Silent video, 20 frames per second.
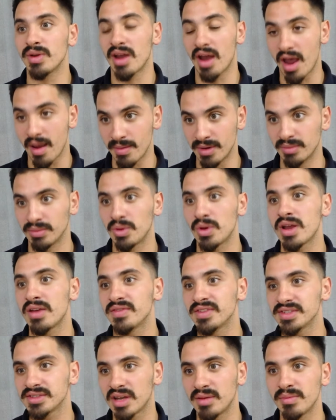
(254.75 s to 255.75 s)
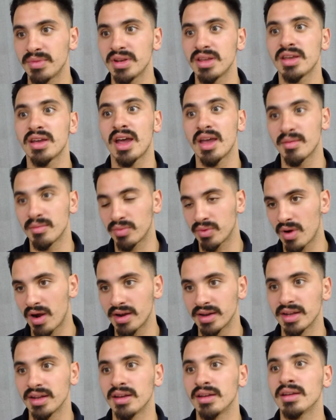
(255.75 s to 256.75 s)
I'm an employee of this company. I am
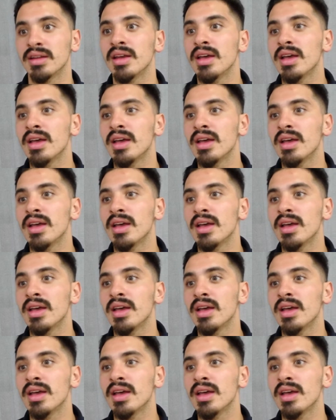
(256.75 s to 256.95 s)
brought in.